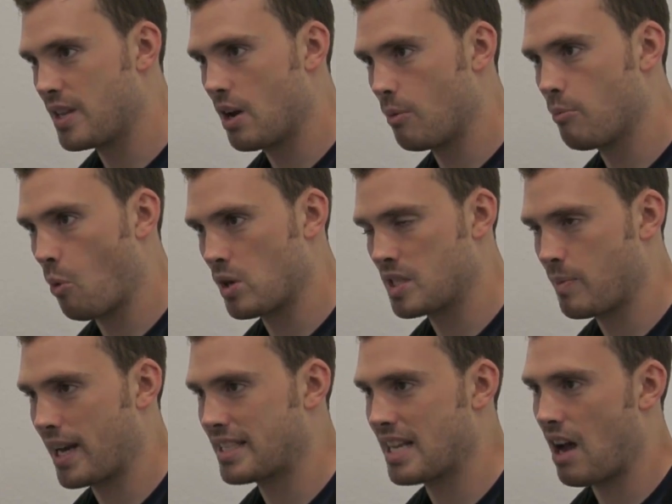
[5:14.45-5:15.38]
you know, more
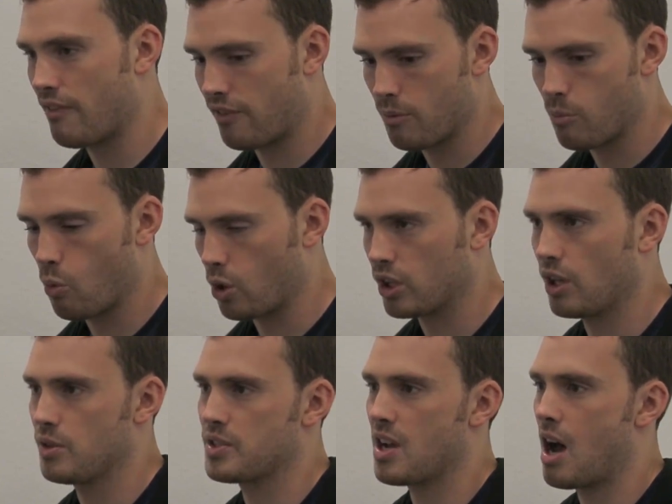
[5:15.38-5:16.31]
spec'd out for more
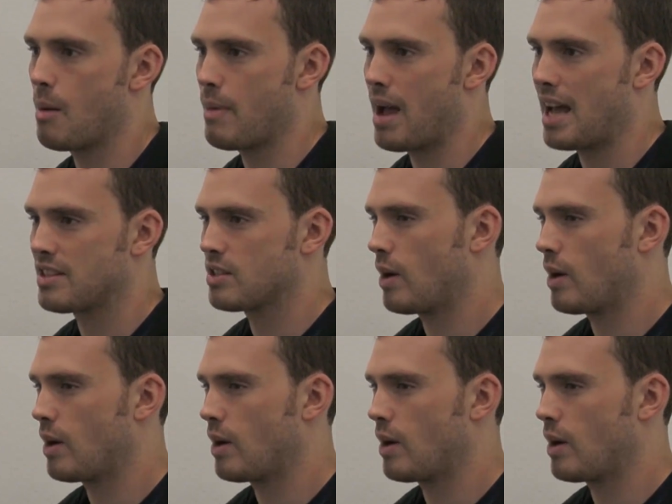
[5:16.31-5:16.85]
close combat.